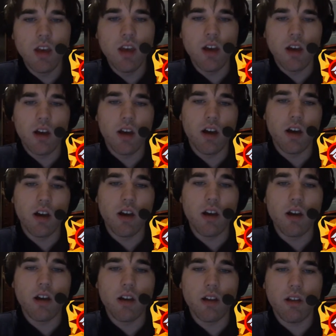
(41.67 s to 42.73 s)

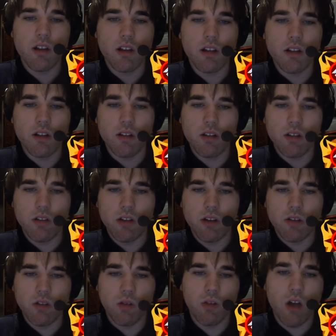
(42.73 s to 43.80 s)
Uh,
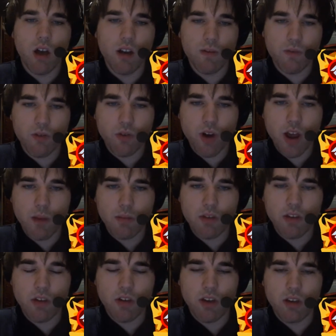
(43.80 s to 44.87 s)
there's a lot of
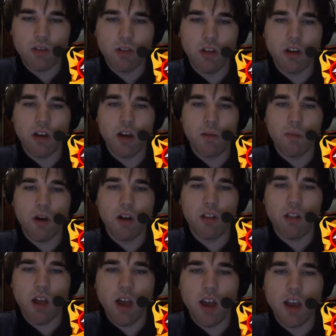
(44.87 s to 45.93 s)
traps you can look up
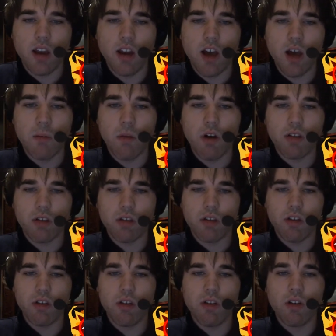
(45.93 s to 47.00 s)
online. I'm
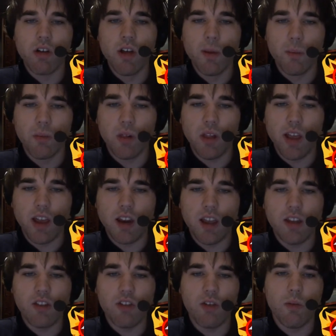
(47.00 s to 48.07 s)
also
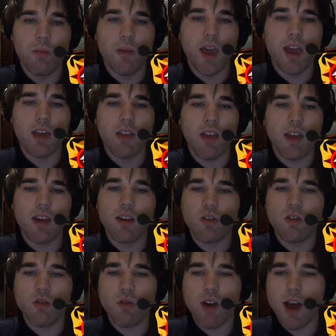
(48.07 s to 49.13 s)
planning to make like a
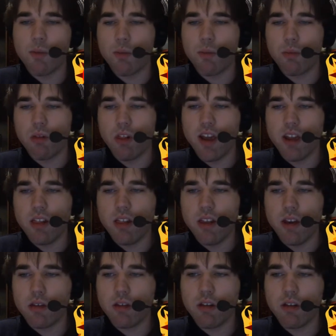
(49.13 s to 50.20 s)
trap
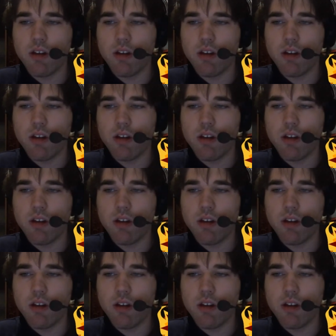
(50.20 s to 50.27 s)
playlist,